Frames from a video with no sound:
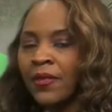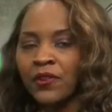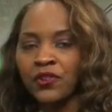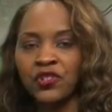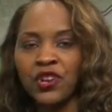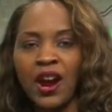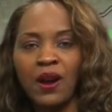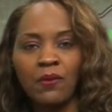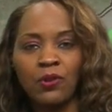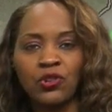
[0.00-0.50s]
the
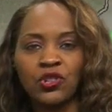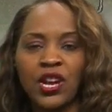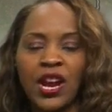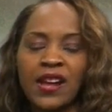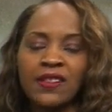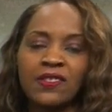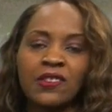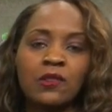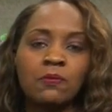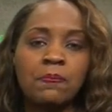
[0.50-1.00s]
shower
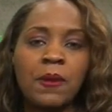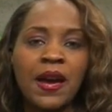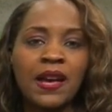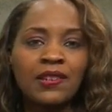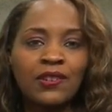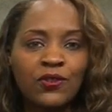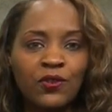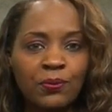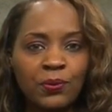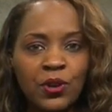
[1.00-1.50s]
chance is
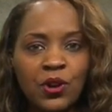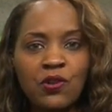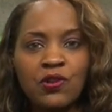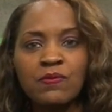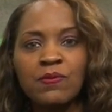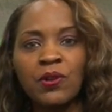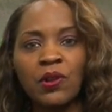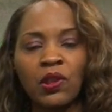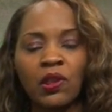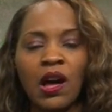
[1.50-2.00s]
best from
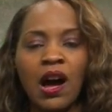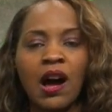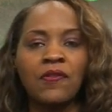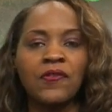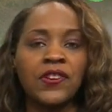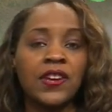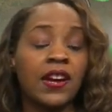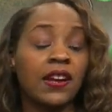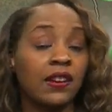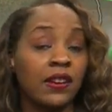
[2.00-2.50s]
Kokomo to
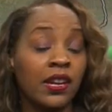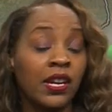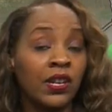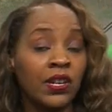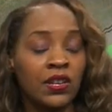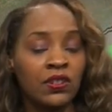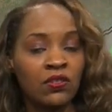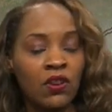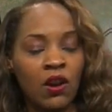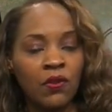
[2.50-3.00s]
Lafayette and
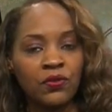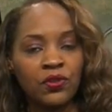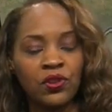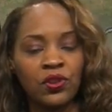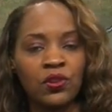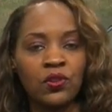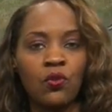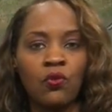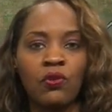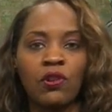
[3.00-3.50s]
areas off to
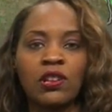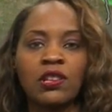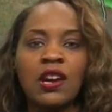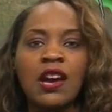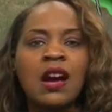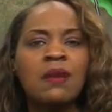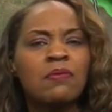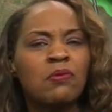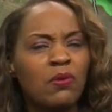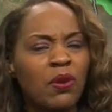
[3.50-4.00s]
the north,
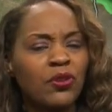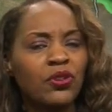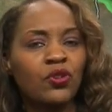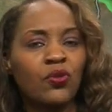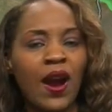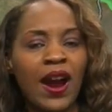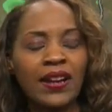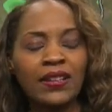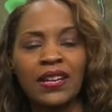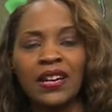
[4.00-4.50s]
but we'll
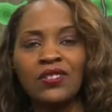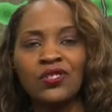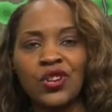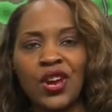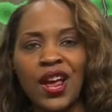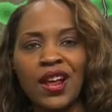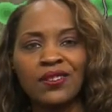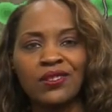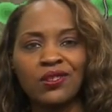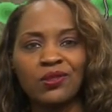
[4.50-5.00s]
track that
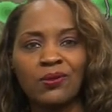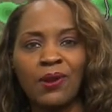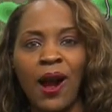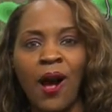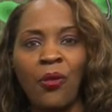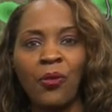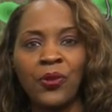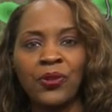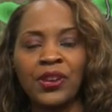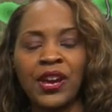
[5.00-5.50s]
chance
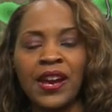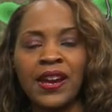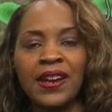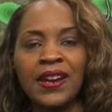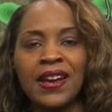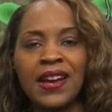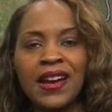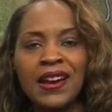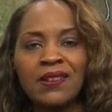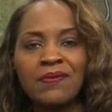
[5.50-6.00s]
throughout the
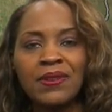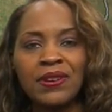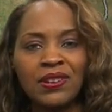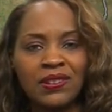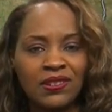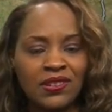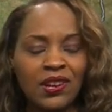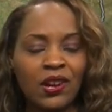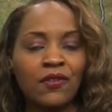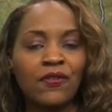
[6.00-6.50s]
day. We
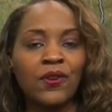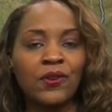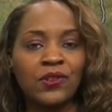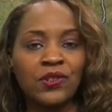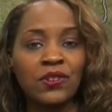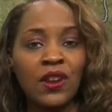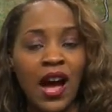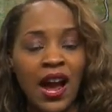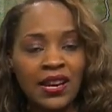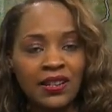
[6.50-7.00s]
could see our
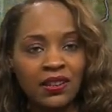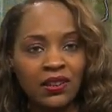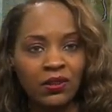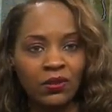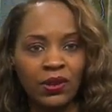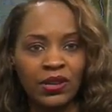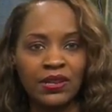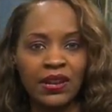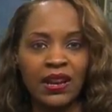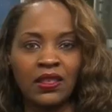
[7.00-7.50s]
first 90
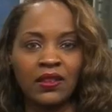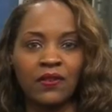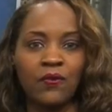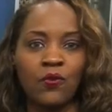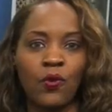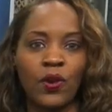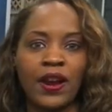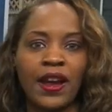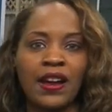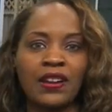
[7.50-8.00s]
degree in the
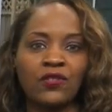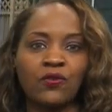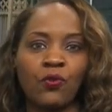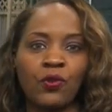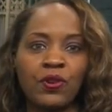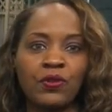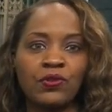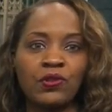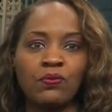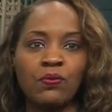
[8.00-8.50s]
forecast
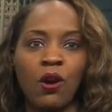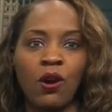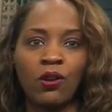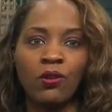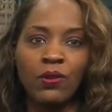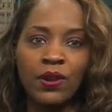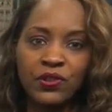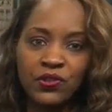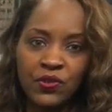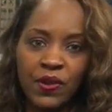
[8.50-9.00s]
for you
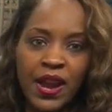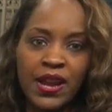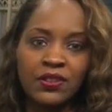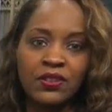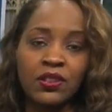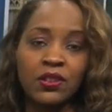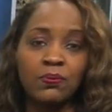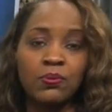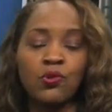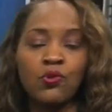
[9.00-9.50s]
tomorrow as you head
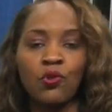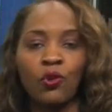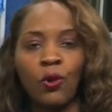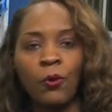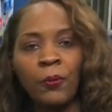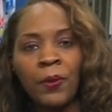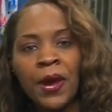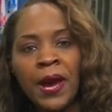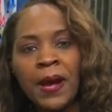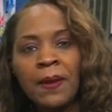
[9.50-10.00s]
to the
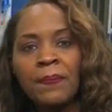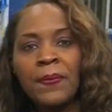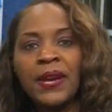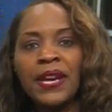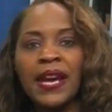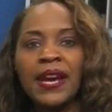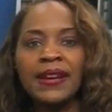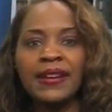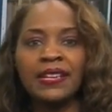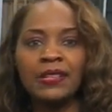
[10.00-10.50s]
pool. Mid
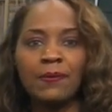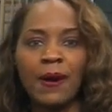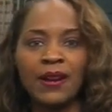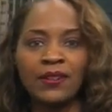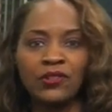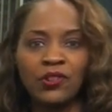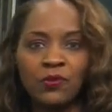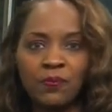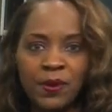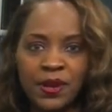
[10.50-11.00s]
80s by
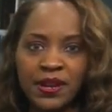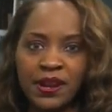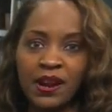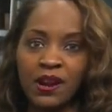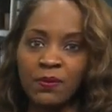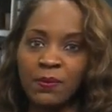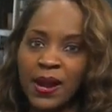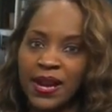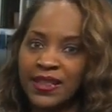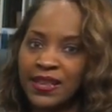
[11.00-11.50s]
2
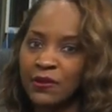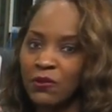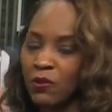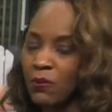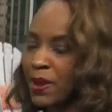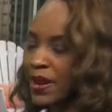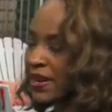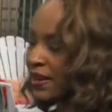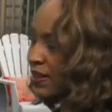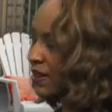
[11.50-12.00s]
p.m. I think we'll
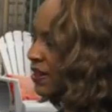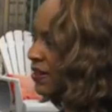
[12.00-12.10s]
make it